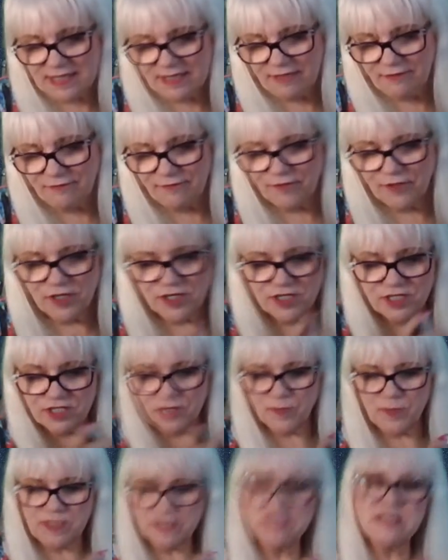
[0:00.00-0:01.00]
First
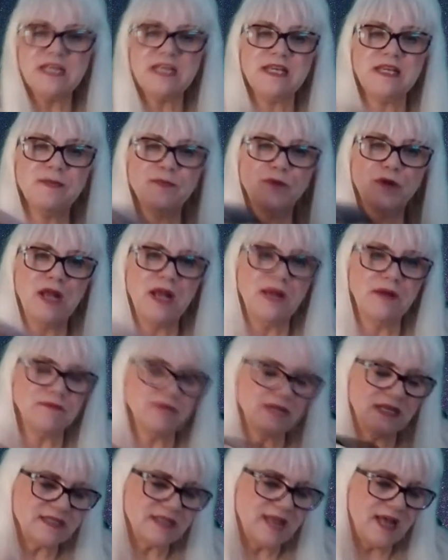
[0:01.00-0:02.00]
up is Nikki Brown.
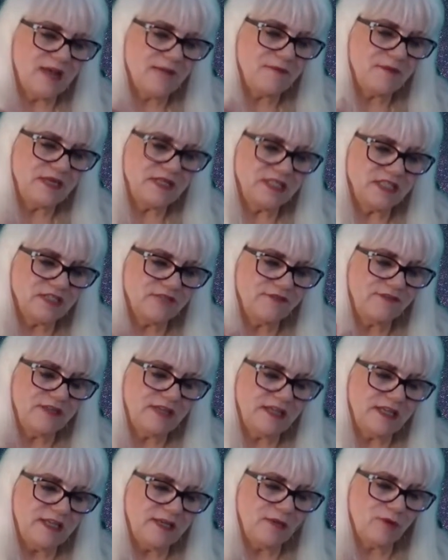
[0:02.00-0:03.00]
Let's get a message for
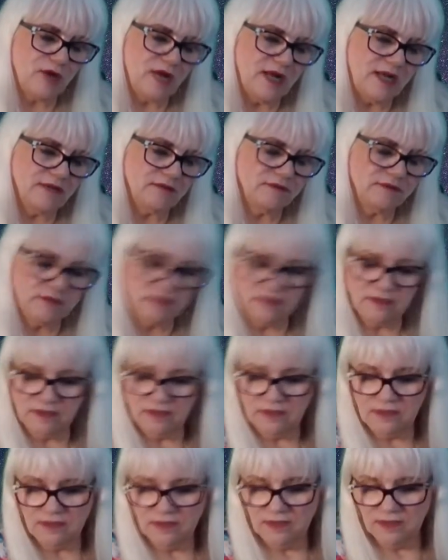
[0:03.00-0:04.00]
Nikki Brown,
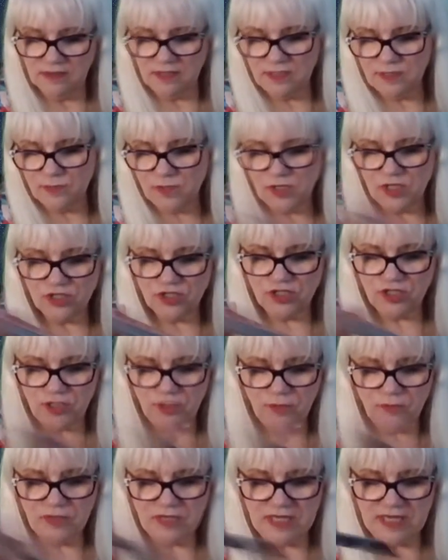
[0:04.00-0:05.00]
because we've got 2
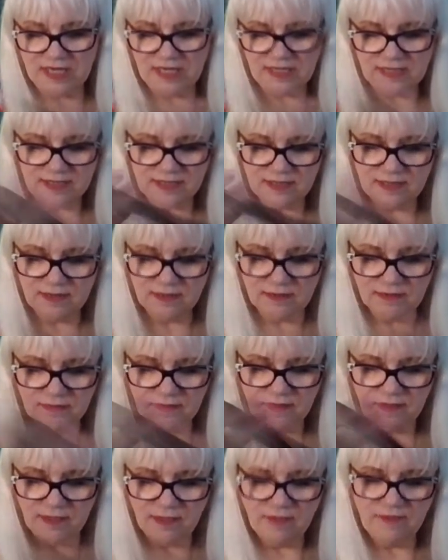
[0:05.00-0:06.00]
Nikkis
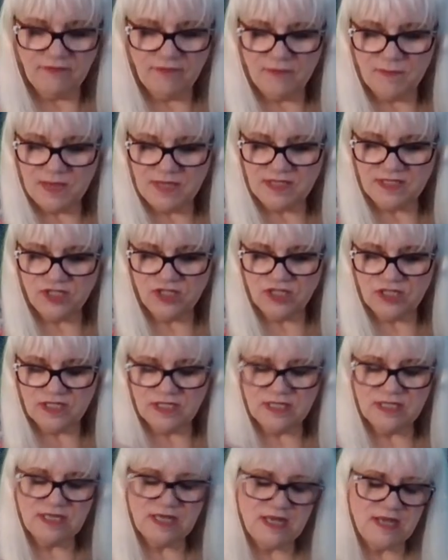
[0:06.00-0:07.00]
for messages
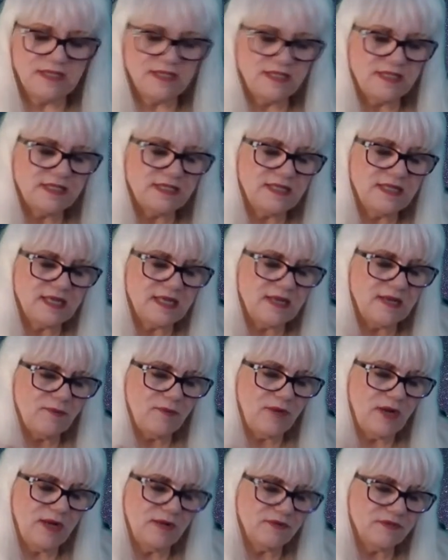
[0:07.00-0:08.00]
today. This is Nikki
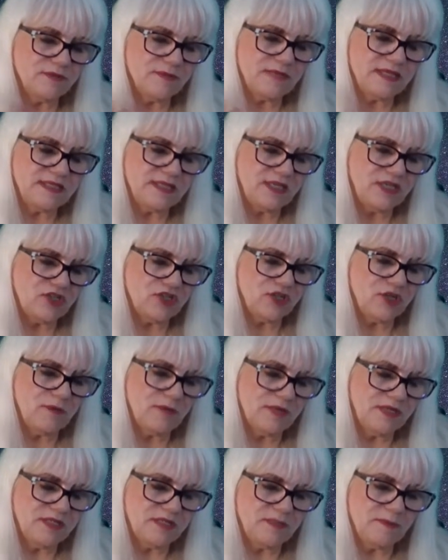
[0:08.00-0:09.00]
Brown's message. Come
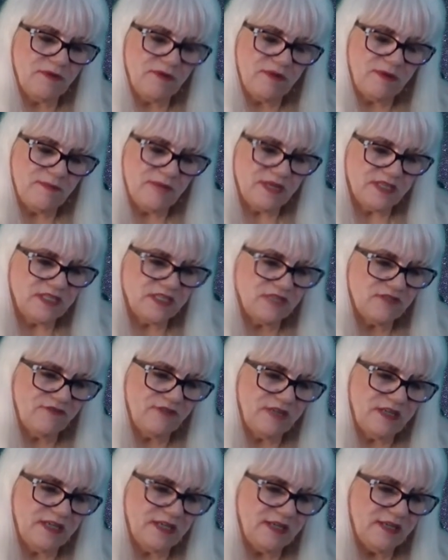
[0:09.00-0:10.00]
on, Spirit, message for
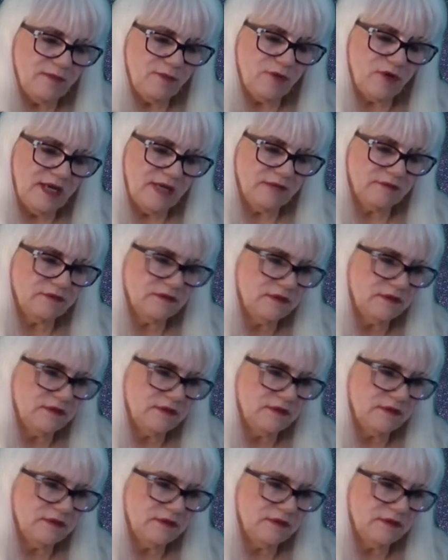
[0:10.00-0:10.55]
Nikki Brown.